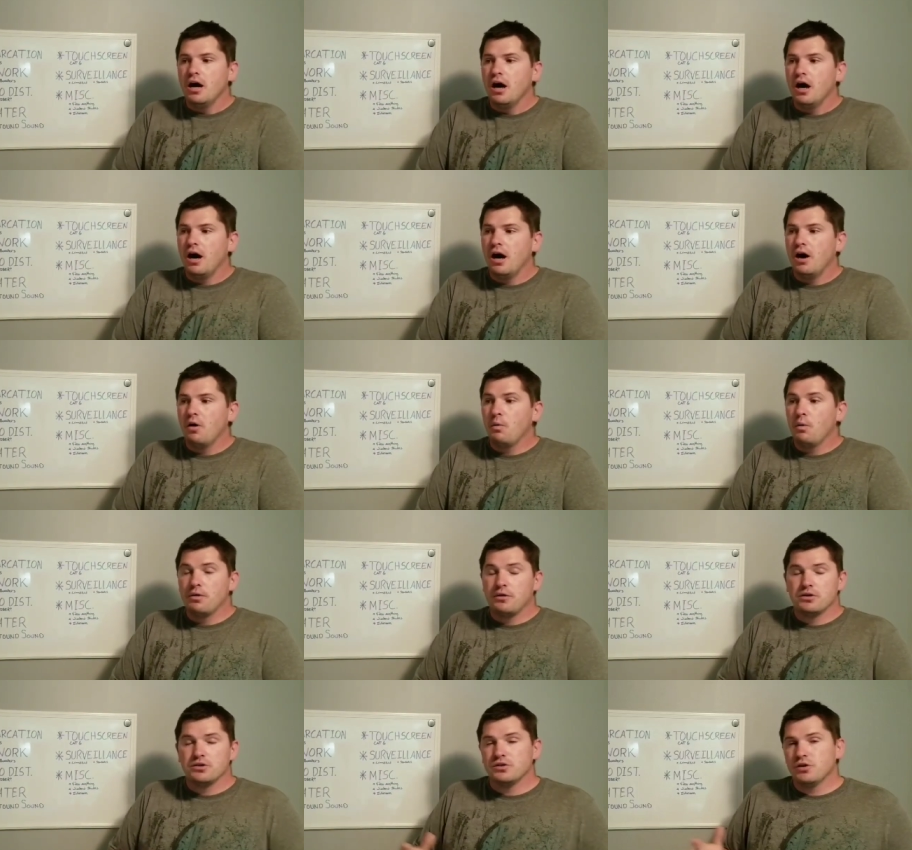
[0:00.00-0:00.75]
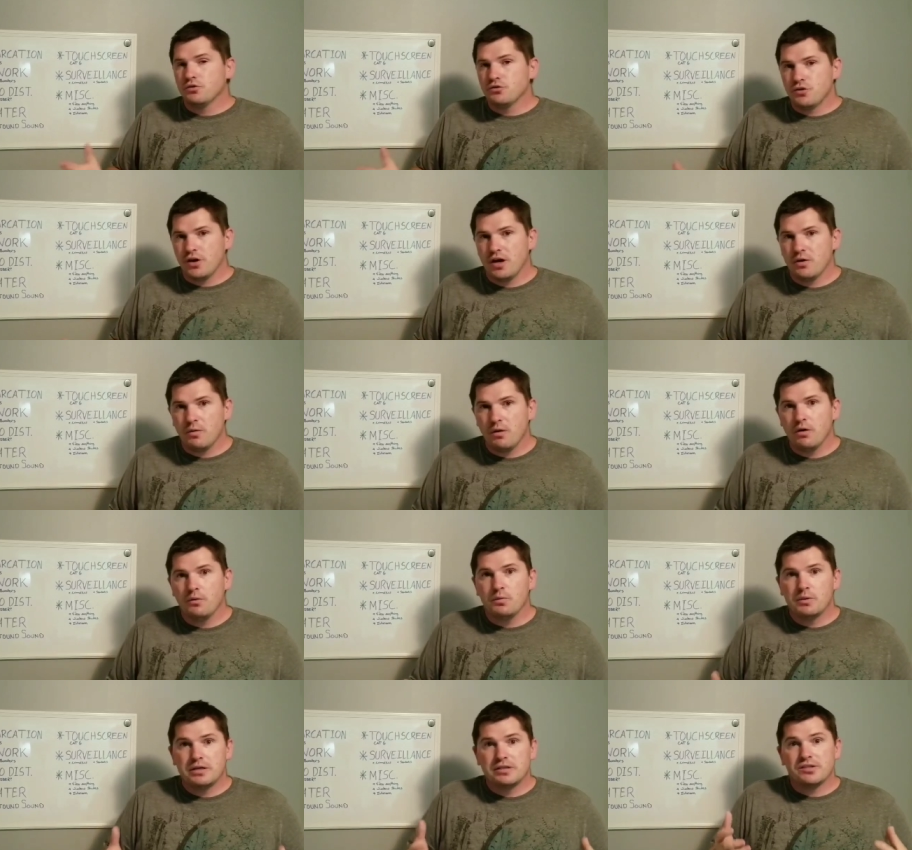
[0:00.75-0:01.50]
uh, when there's no
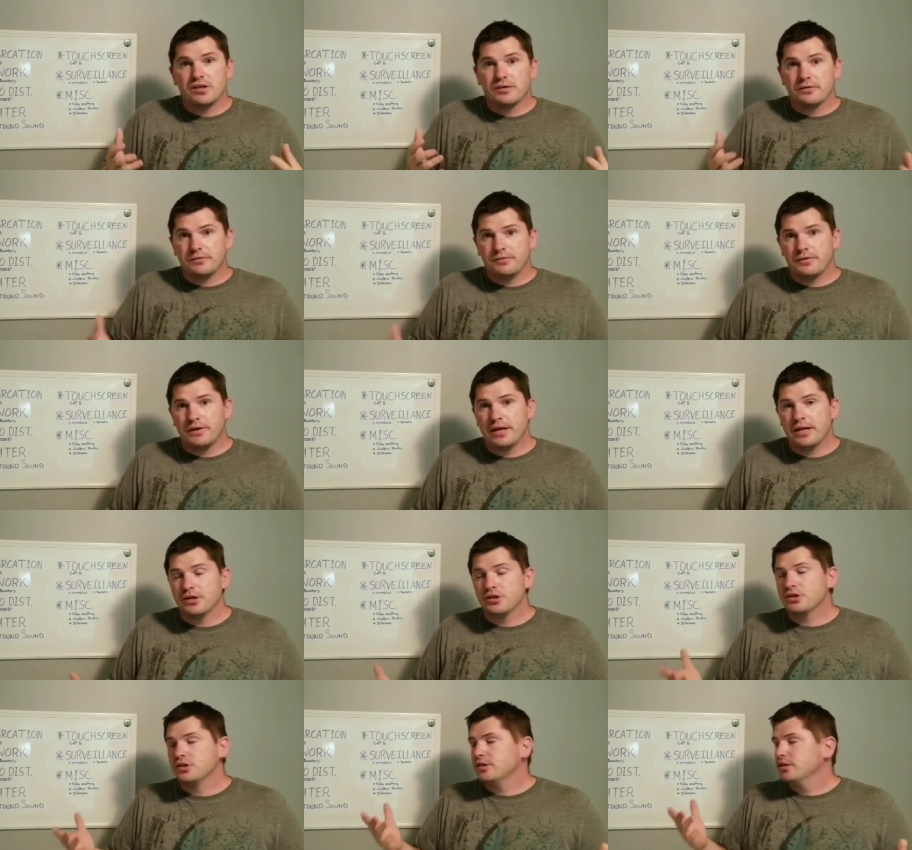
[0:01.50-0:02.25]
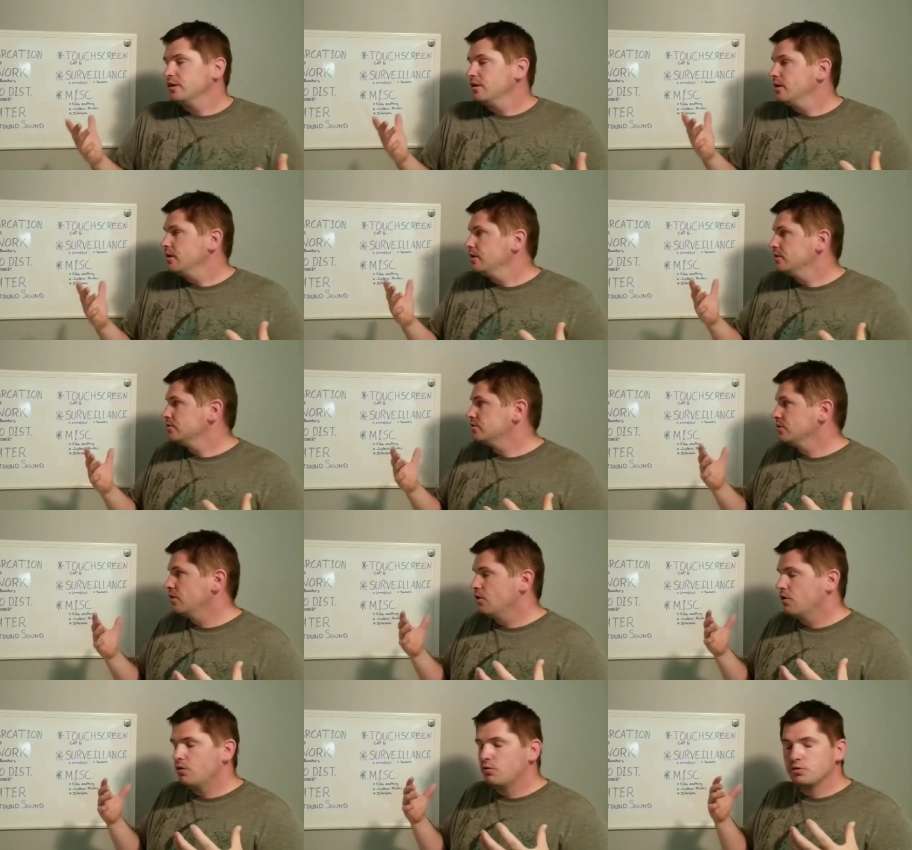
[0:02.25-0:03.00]
drywall, when it's unfinished,
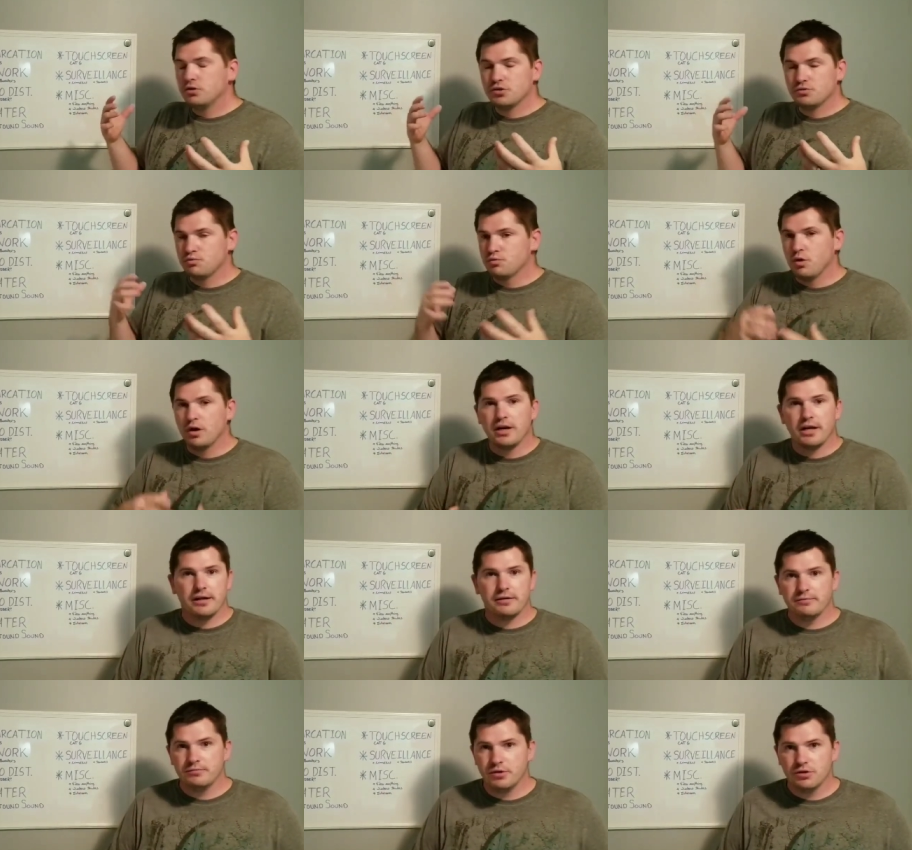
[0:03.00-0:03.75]
so just run it.